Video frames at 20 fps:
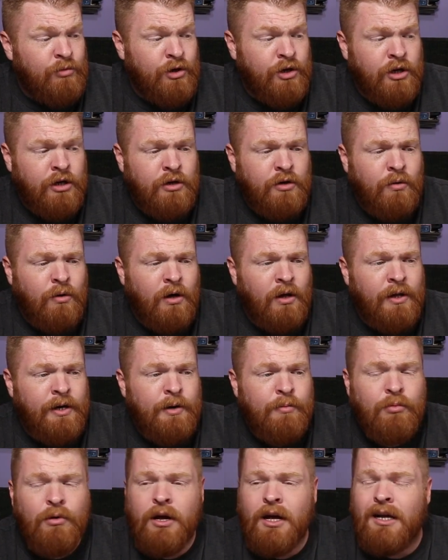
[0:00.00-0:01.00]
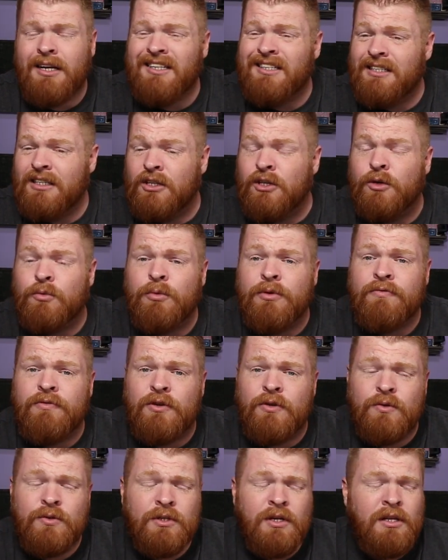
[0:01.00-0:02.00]
Good quality brand, good
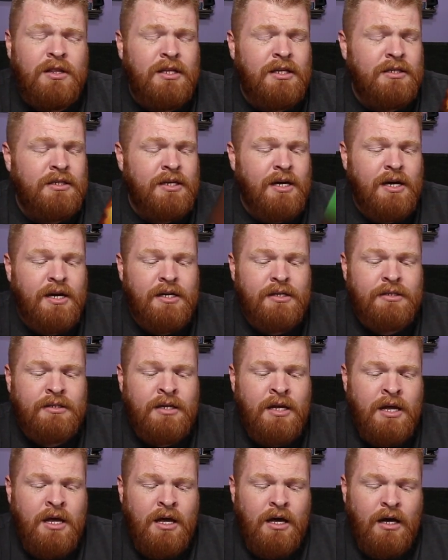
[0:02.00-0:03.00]
reviews on these guys.